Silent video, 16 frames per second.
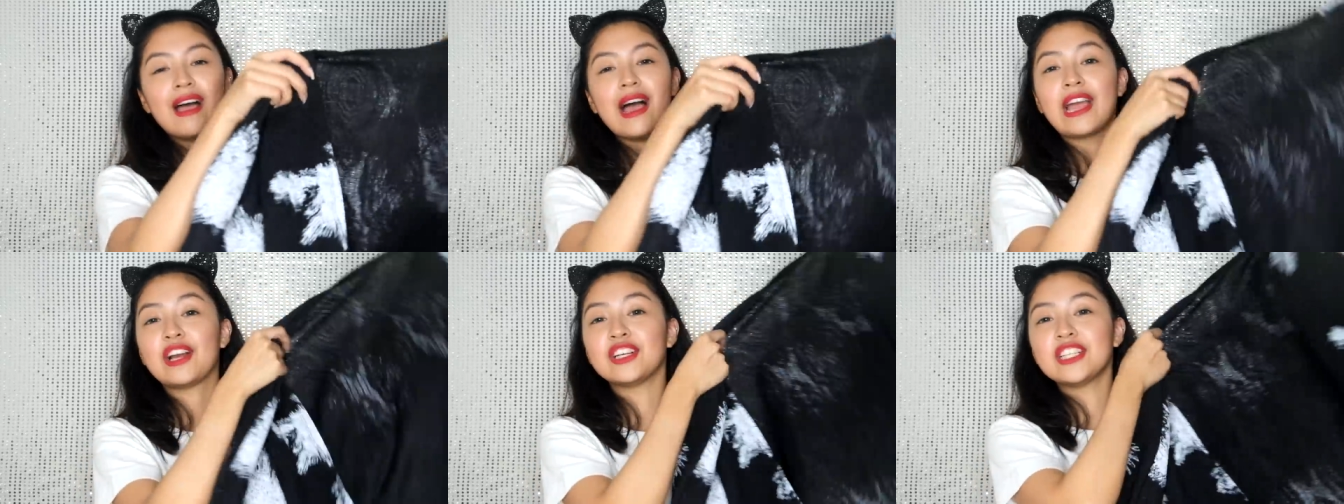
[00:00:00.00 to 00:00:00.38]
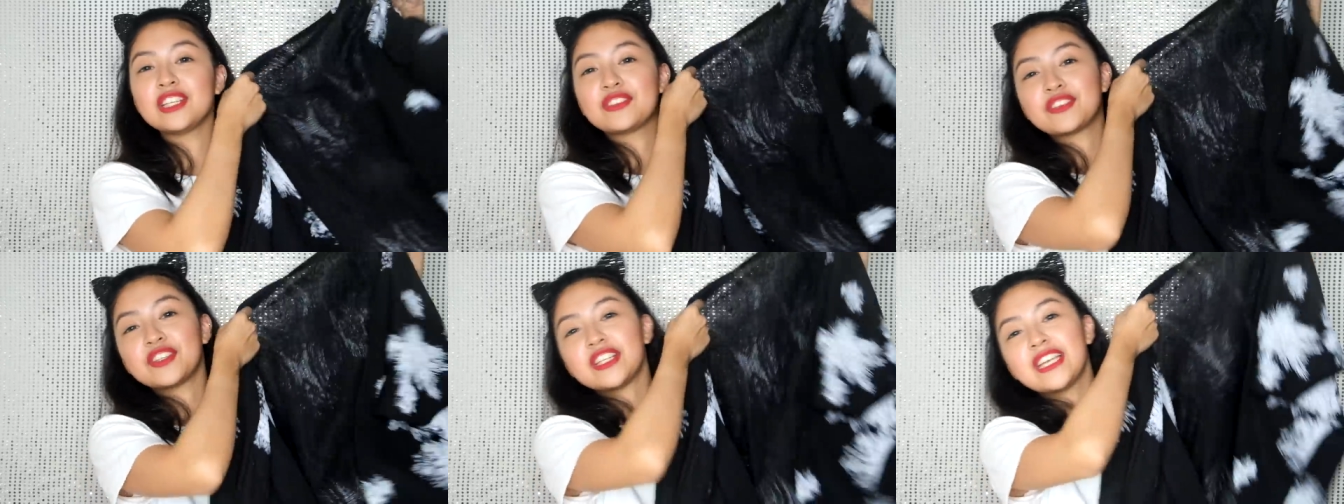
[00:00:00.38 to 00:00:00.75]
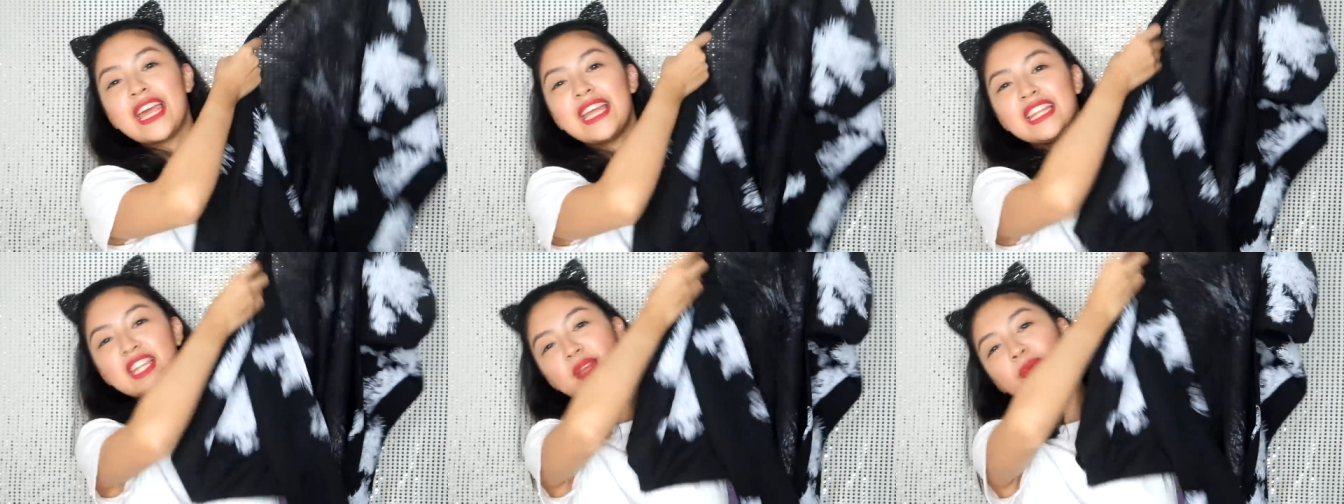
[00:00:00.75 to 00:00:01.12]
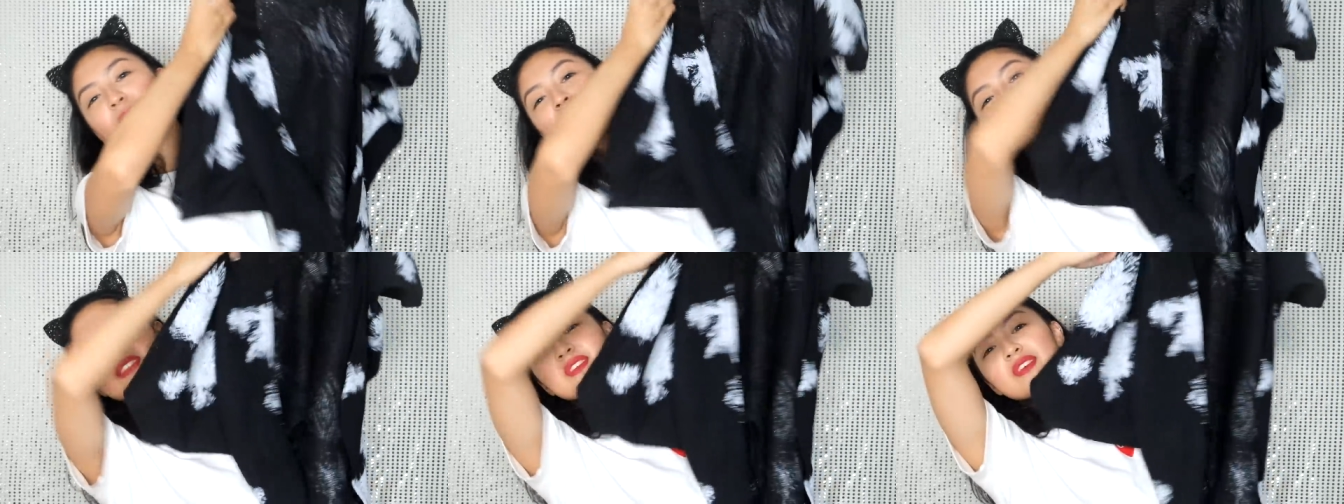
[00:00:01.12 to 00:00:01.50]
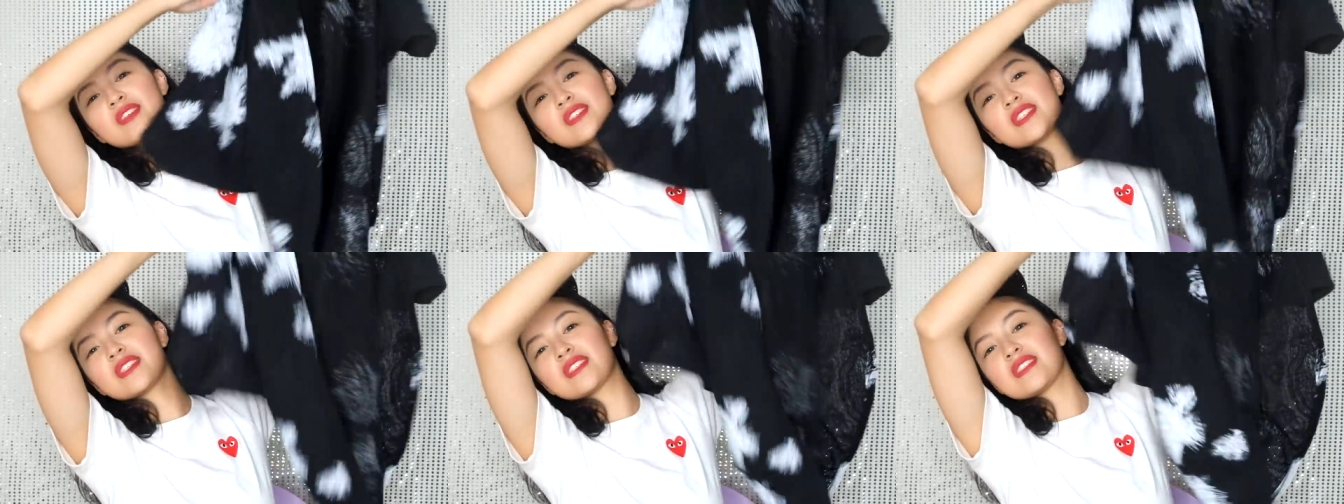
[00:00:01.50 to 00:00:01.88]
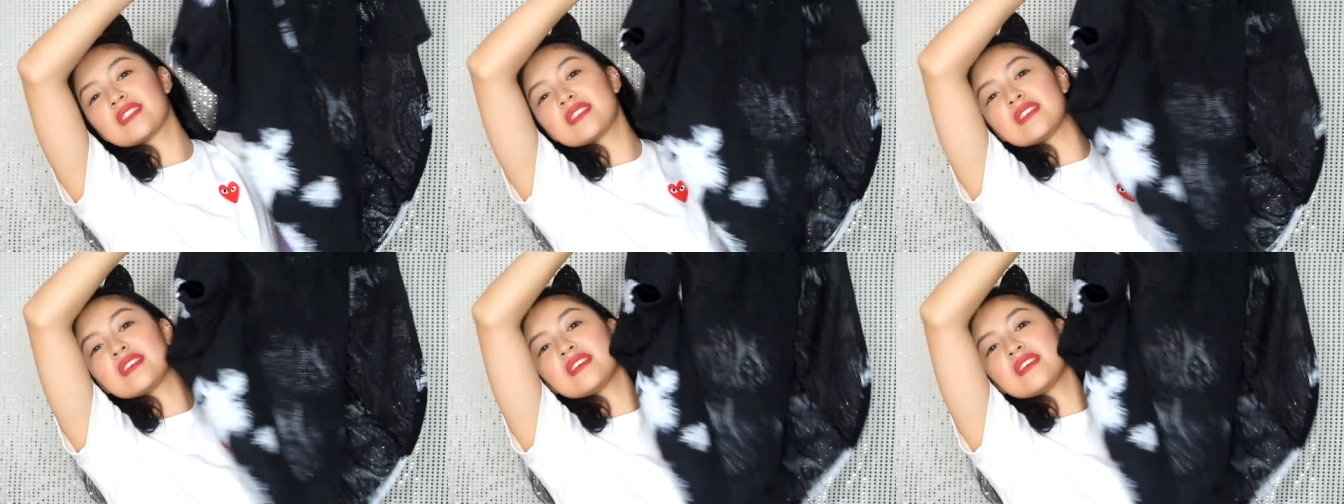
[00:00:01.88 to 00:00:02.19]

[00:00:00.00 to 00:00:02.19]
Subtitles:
I got it for 90 pesos.